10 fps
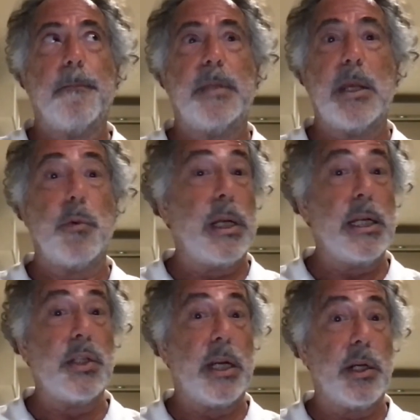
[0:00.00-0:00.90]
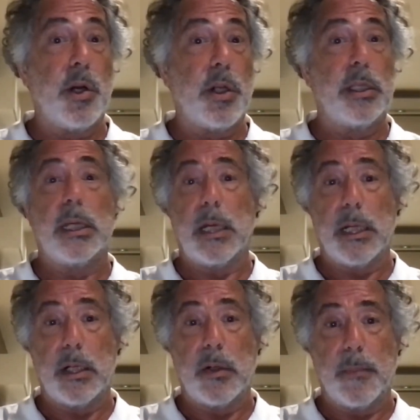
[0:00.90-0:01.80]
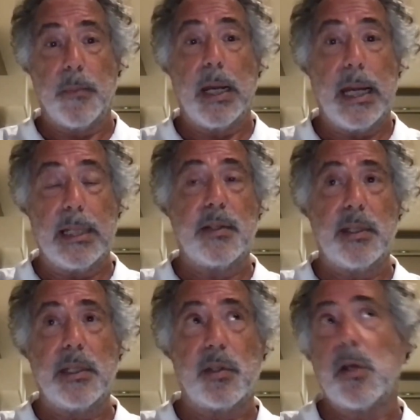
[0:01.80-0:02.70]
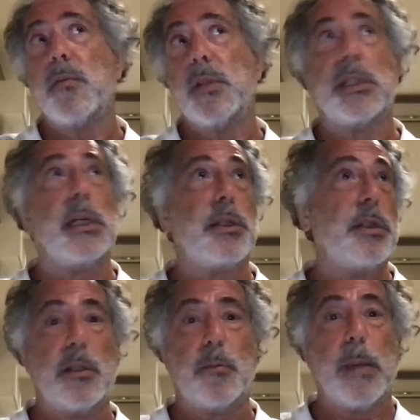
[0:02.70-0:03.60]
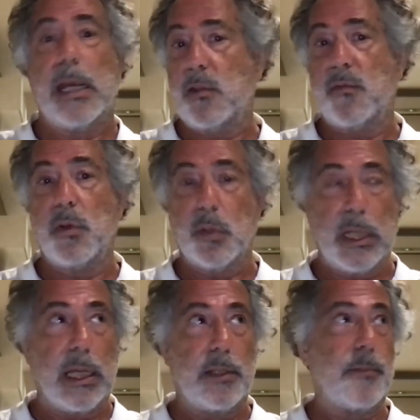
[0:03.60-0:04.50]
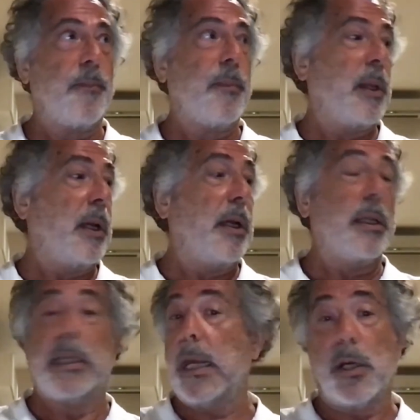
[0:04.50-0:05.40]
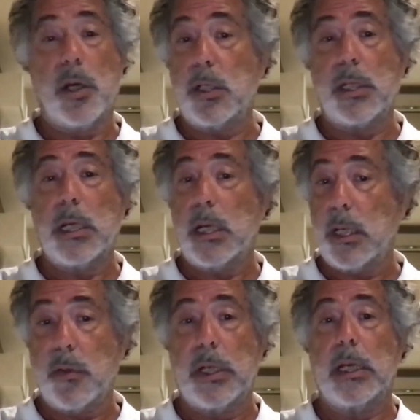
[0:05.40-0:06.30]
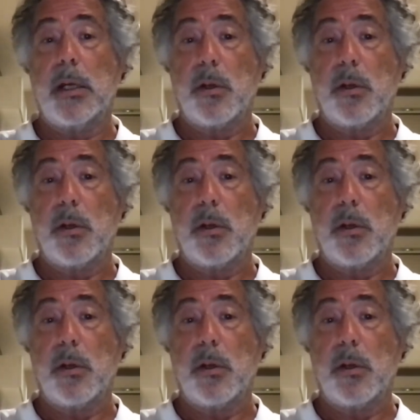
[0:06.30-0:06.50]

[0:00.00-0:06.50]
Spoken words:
The Iranians are not in a hurry. I had this conversation these past few days. They are not in a hurry at